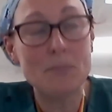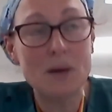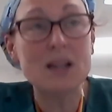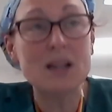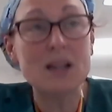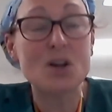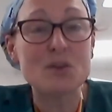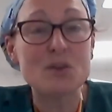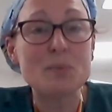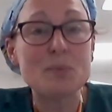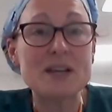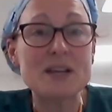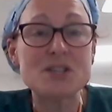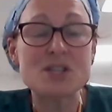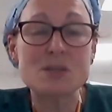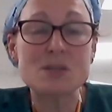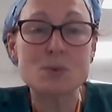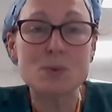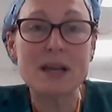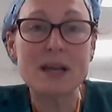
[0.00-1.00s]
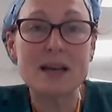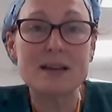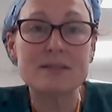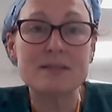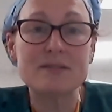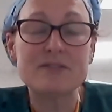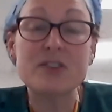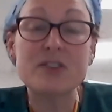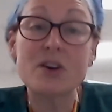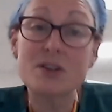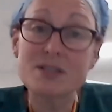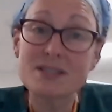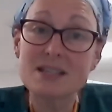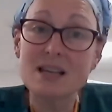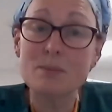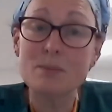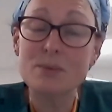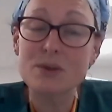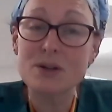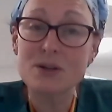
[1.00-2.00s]
a lot of patients will get frozen
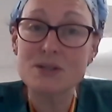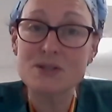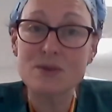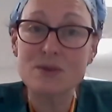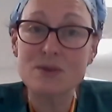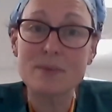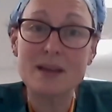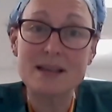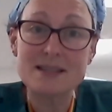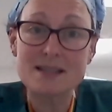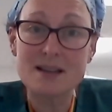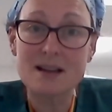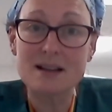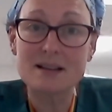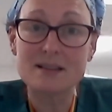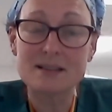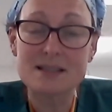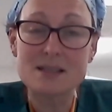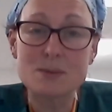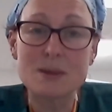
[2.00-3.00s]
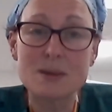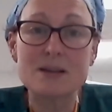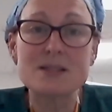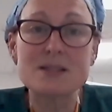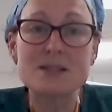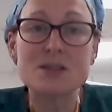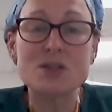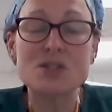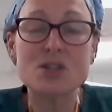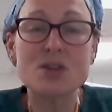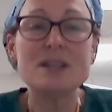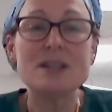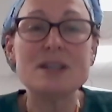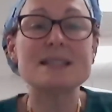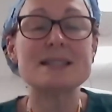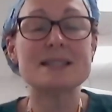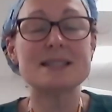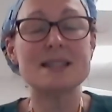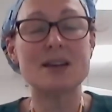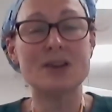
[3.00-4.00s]
embryos from that cycle as well. So you don't
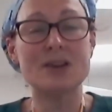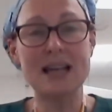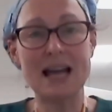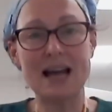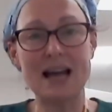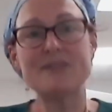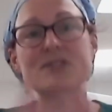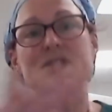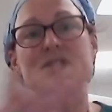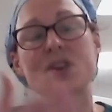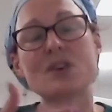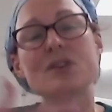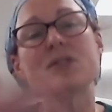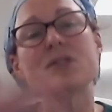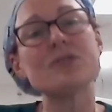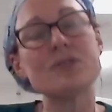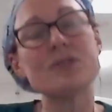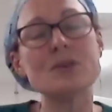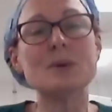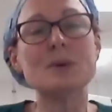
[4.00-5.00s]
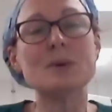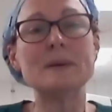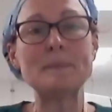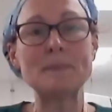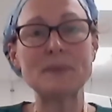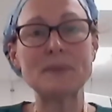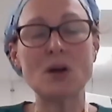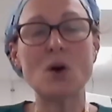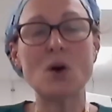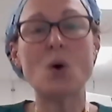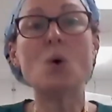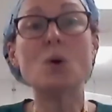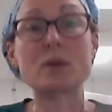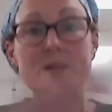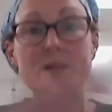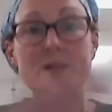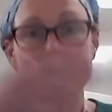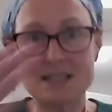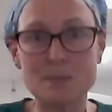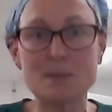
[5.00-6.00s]
necessarily have to go through all
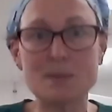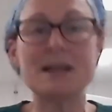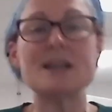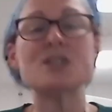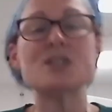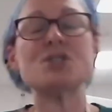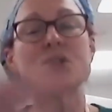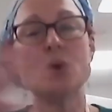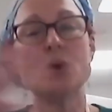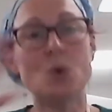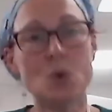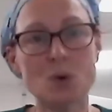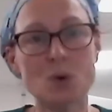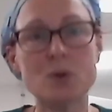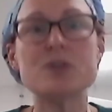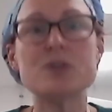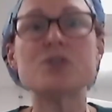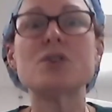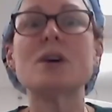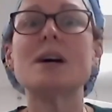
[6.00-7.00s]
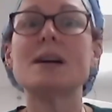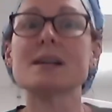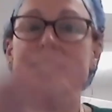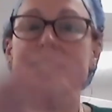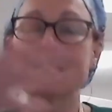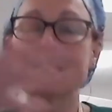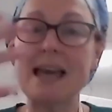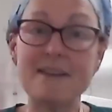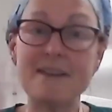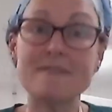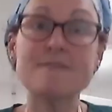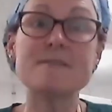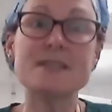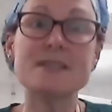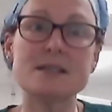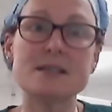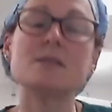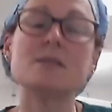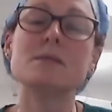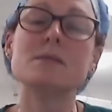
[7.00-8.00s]
the stimulation, all the drugs every
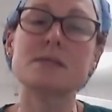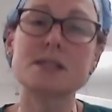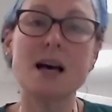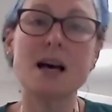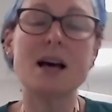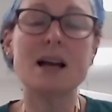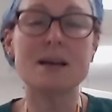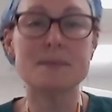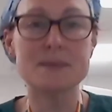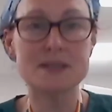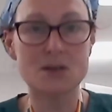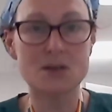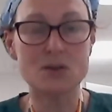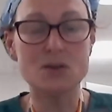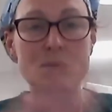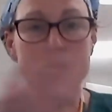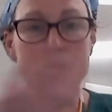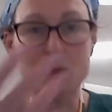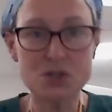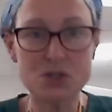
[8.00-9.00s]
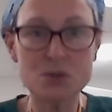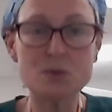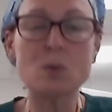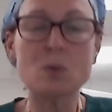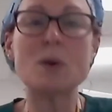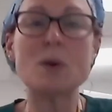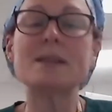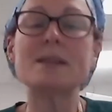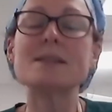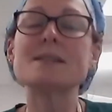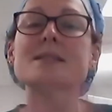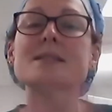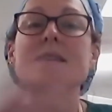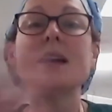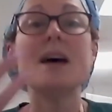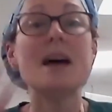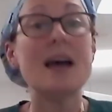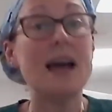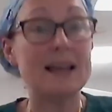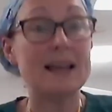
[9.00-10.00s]
single time. So you would do it once.
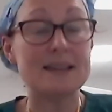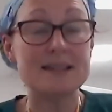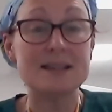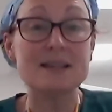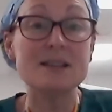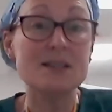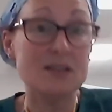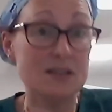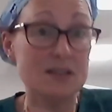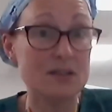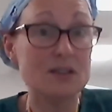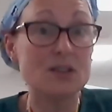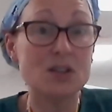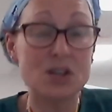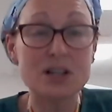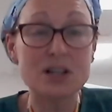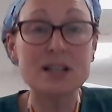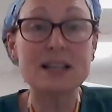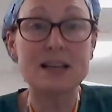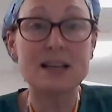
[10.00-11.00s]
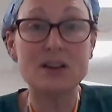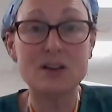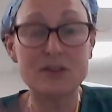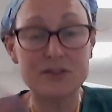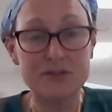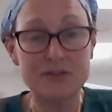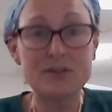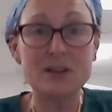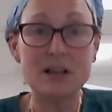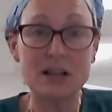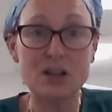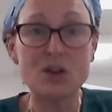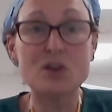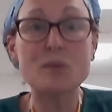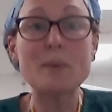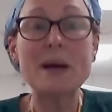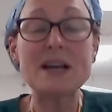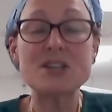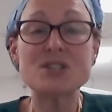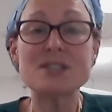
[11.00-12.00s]
And luckily enough, a lot
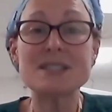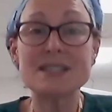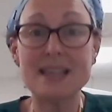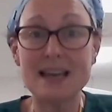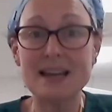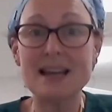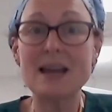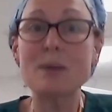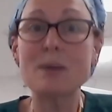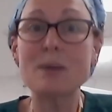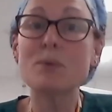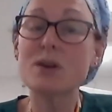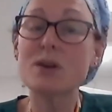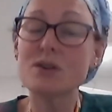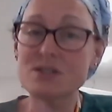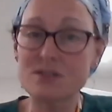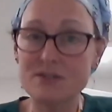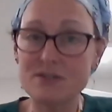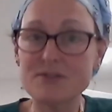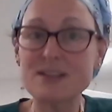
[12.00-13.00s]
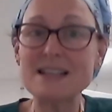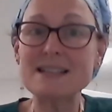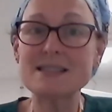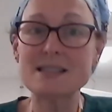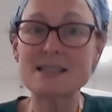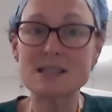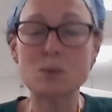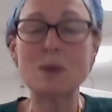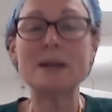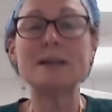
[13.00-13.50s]
of patients get embryos to freeze as